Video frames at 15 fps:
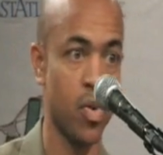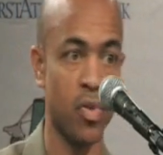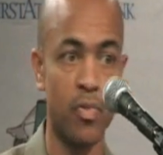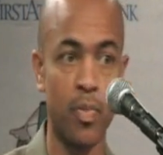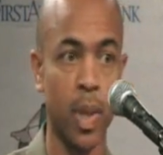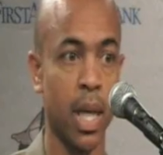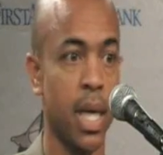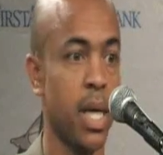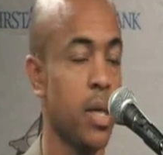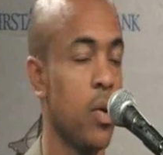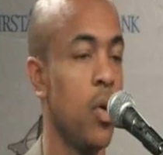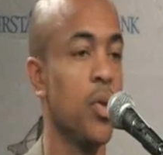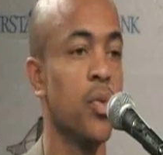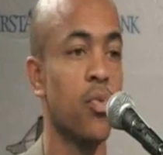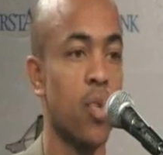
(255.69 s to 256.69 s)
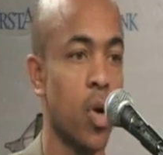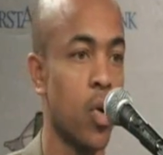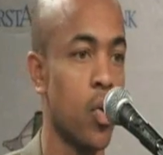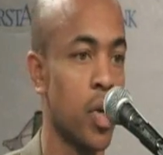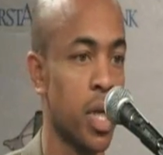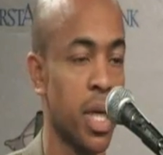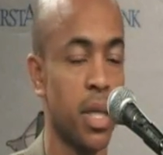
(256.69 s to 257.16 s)
who have played on the
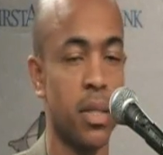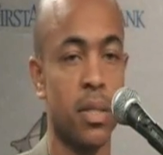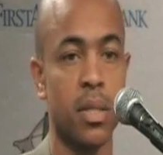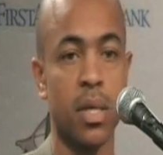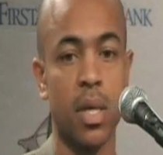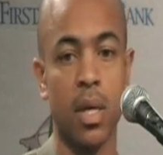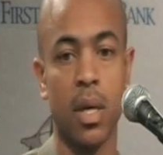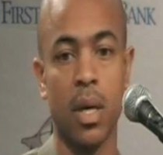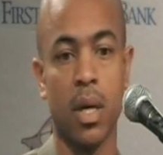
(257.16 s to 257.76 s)
road against